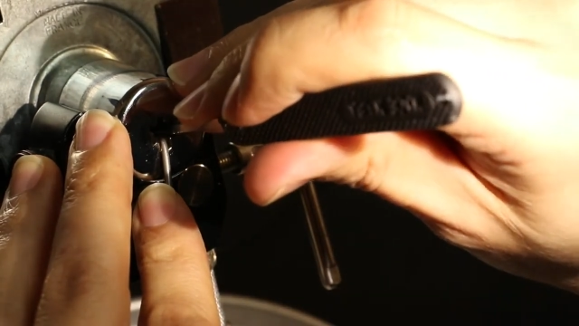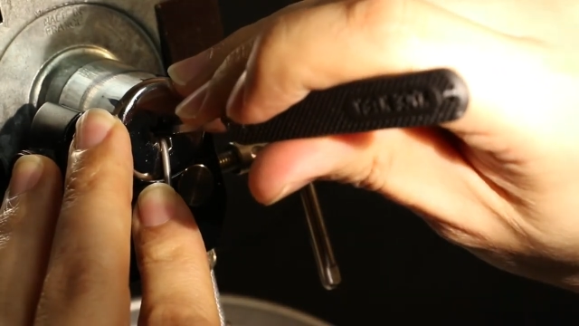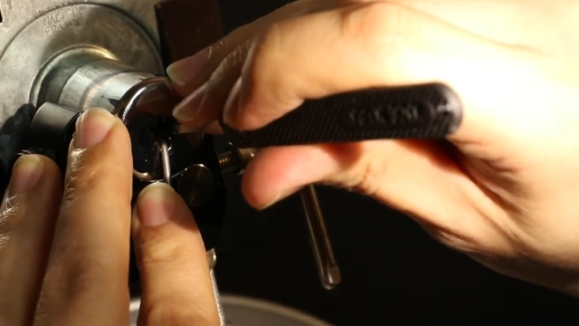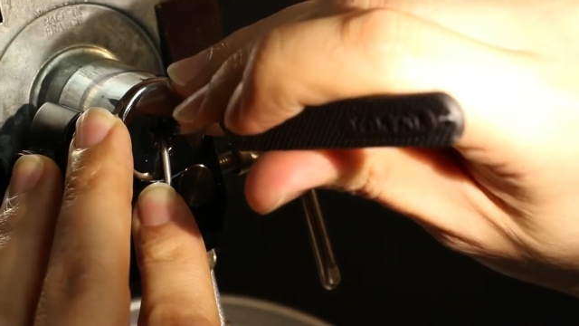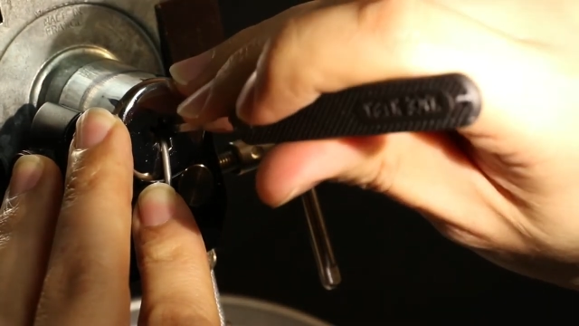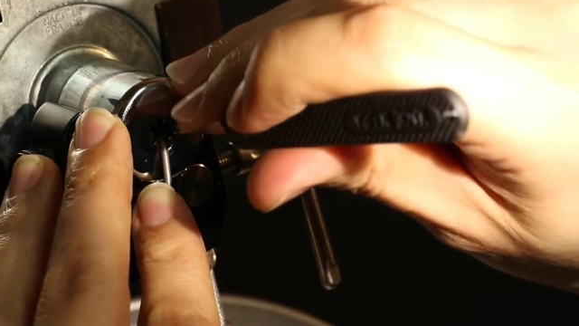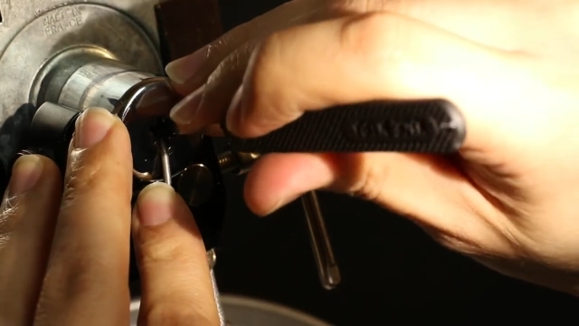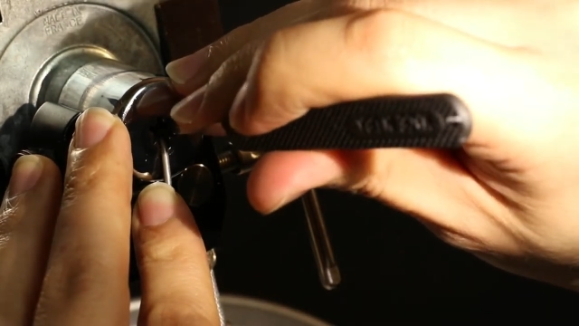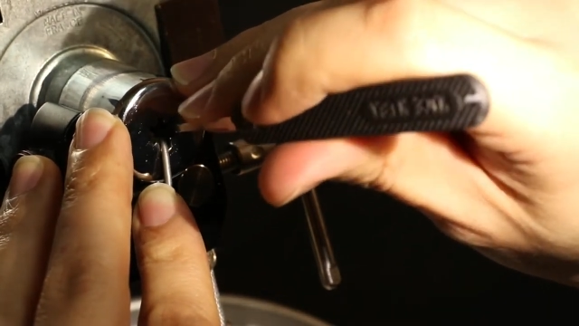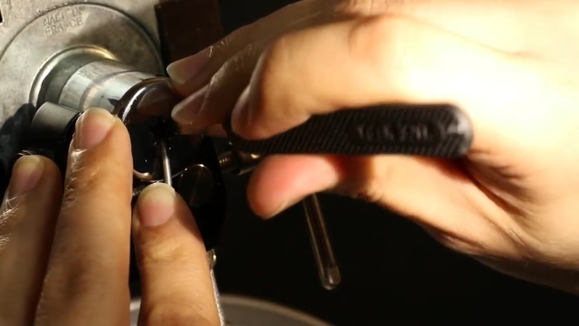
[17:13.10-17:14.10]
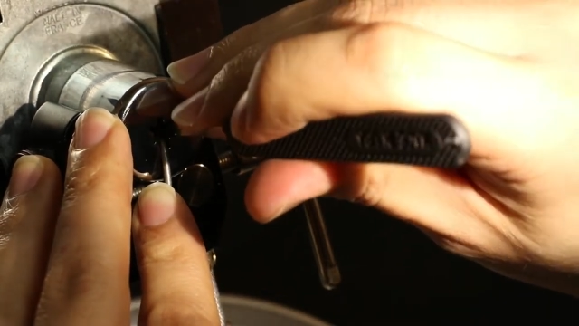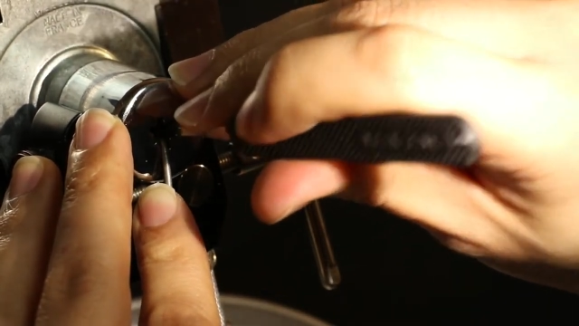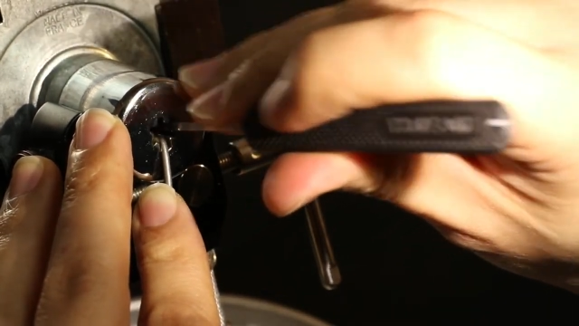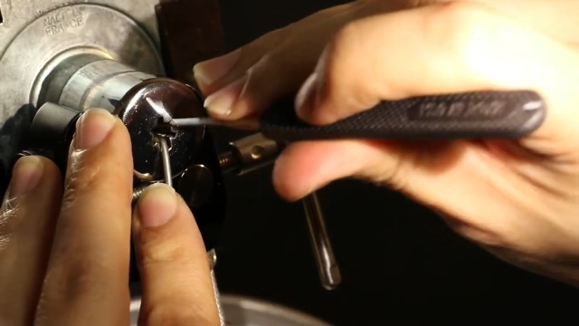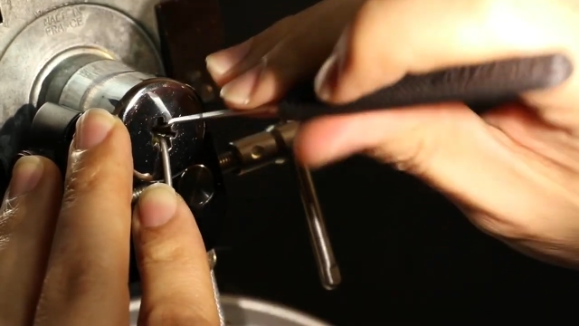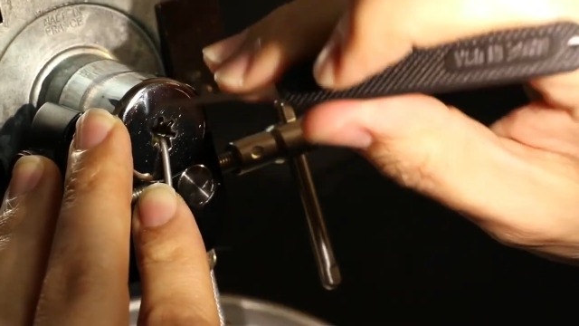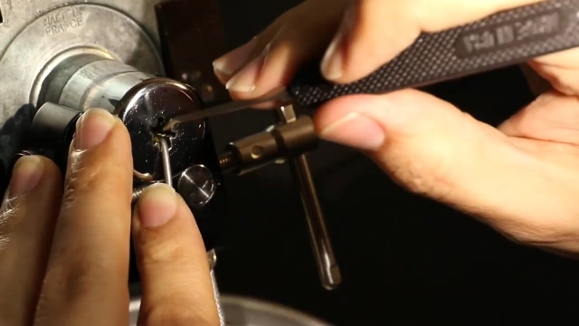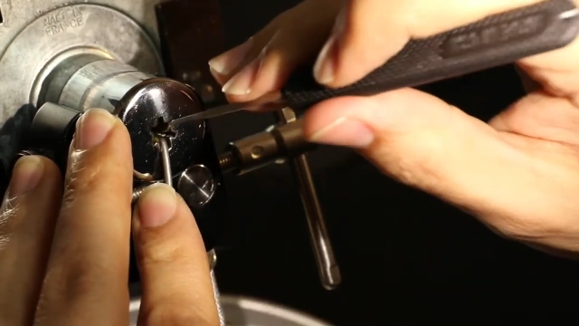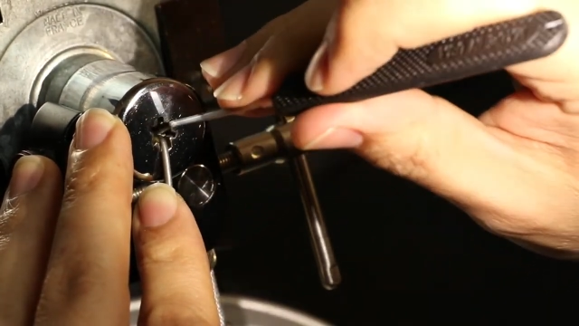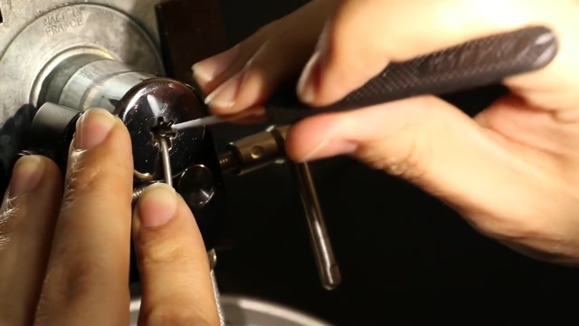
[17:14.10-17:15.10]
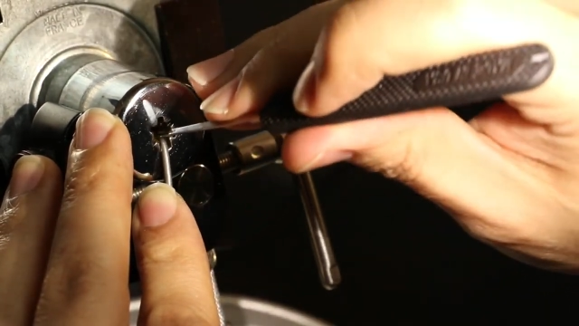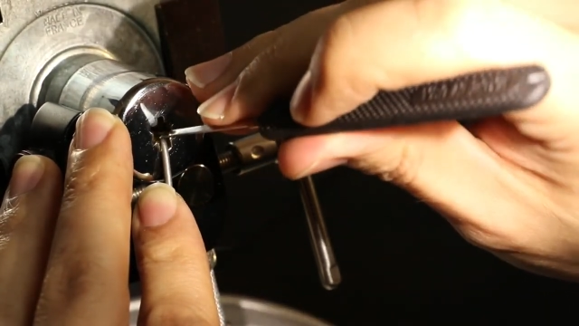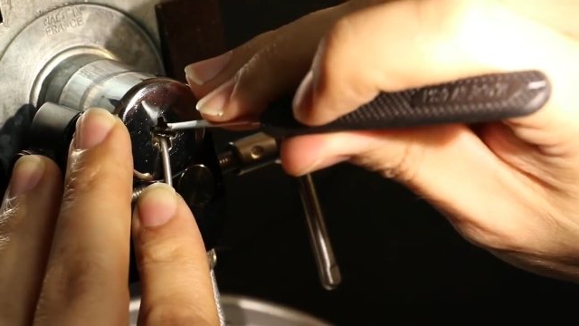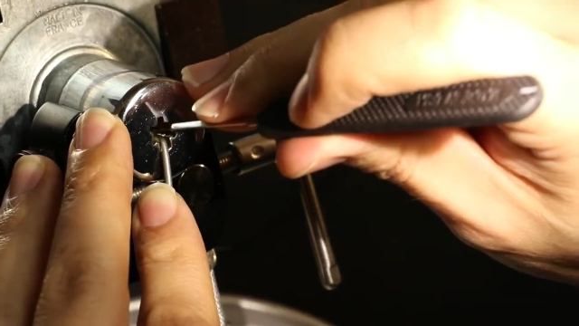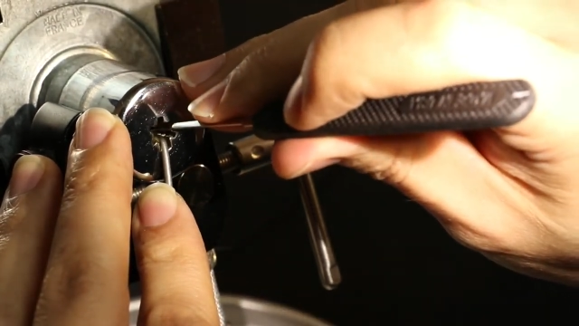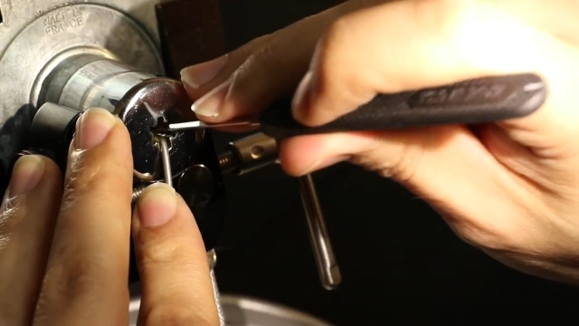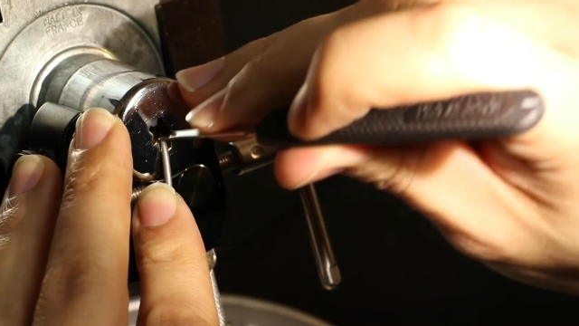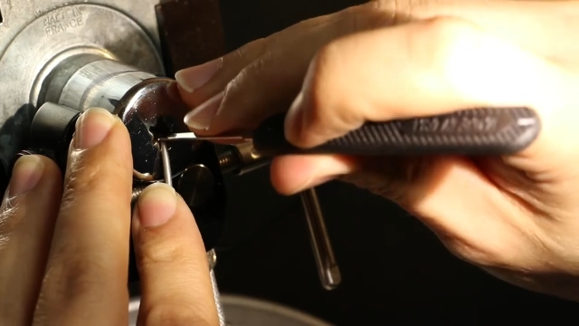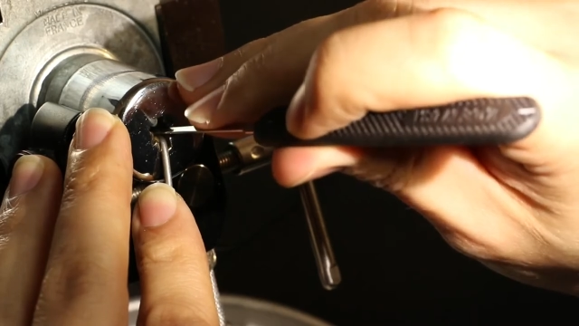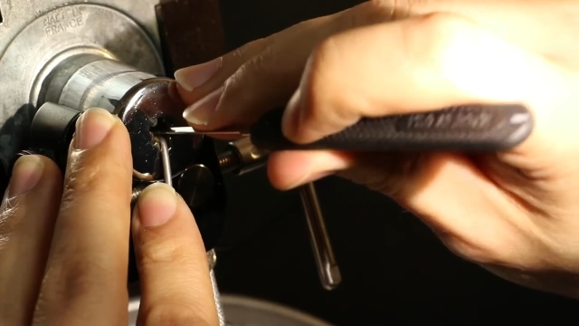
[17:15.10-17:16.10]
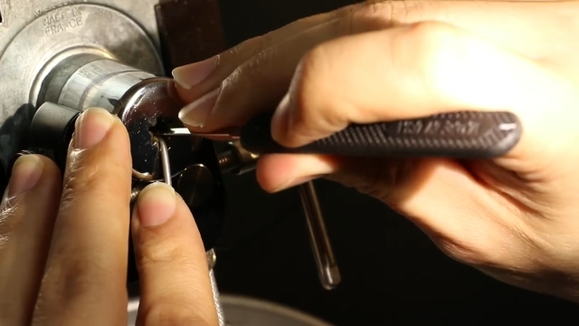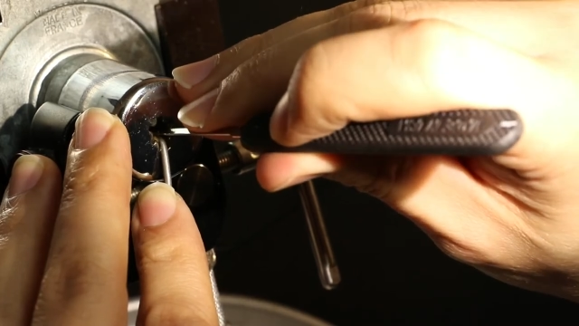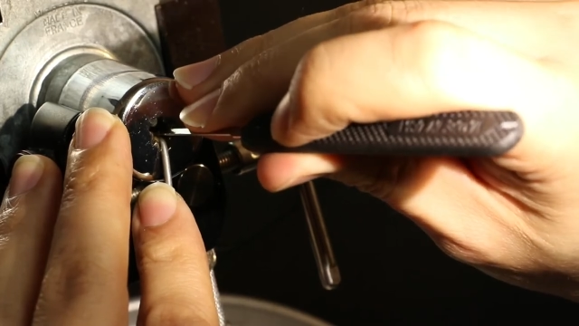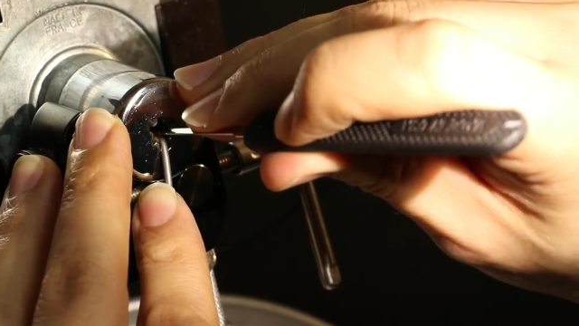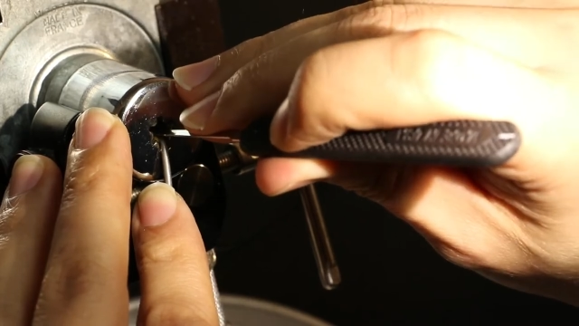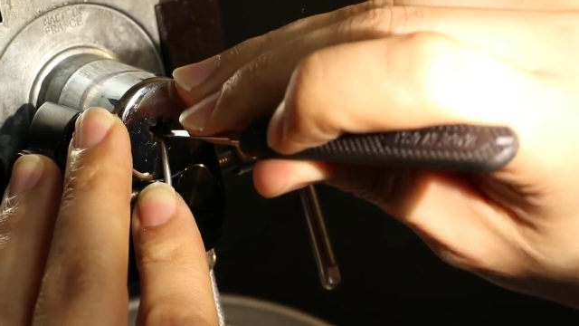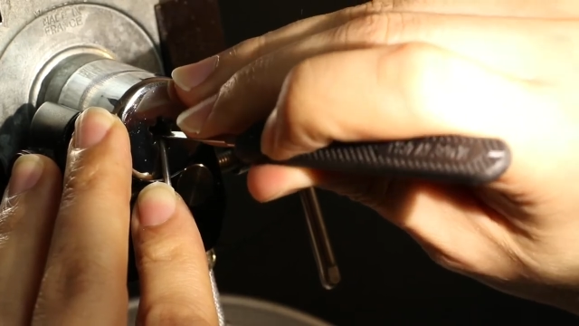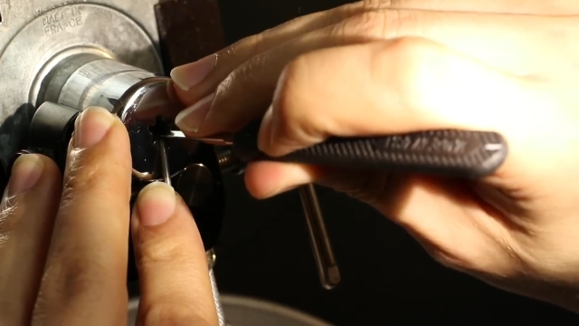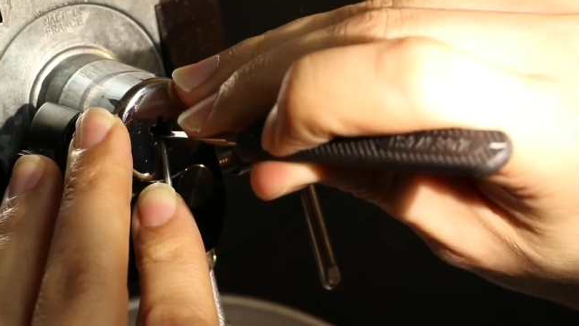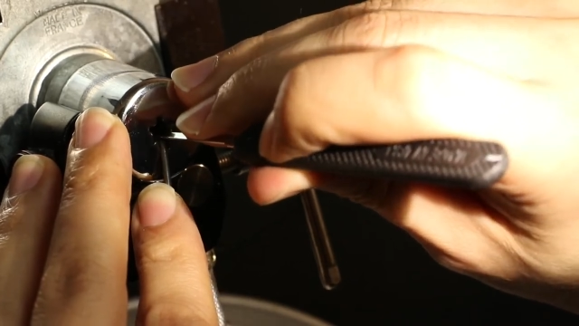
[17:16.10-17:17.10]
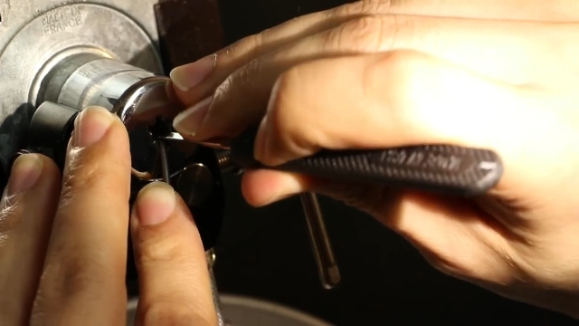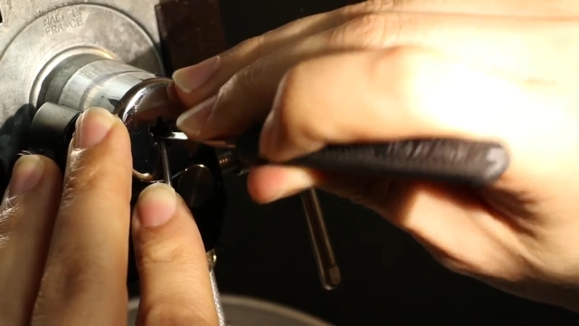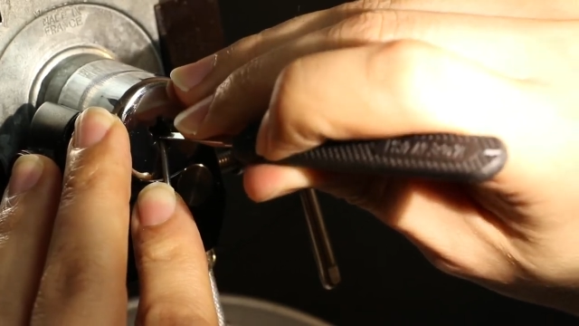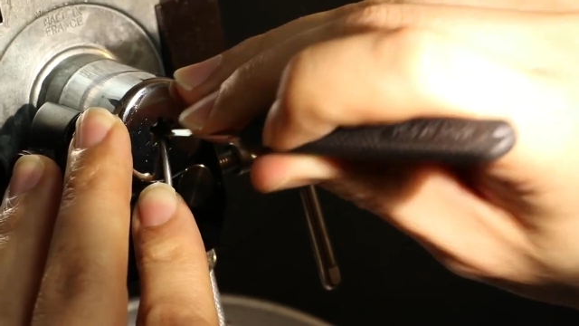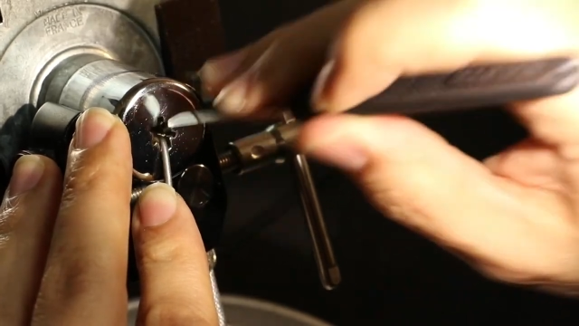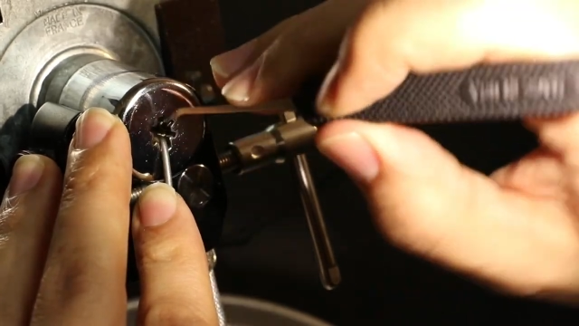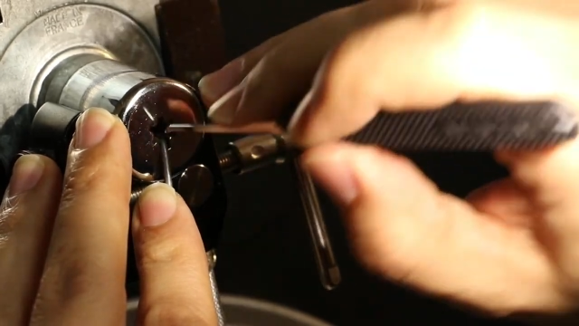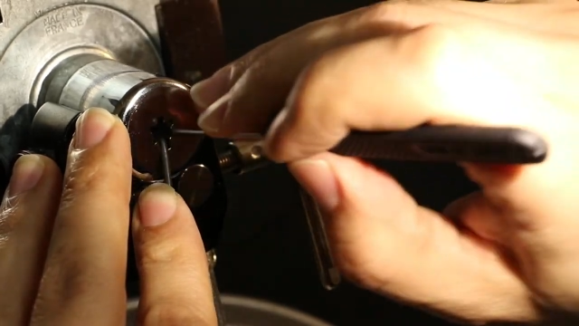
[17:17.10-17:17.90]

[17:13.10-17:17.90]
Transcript: [unreadable: no face in view]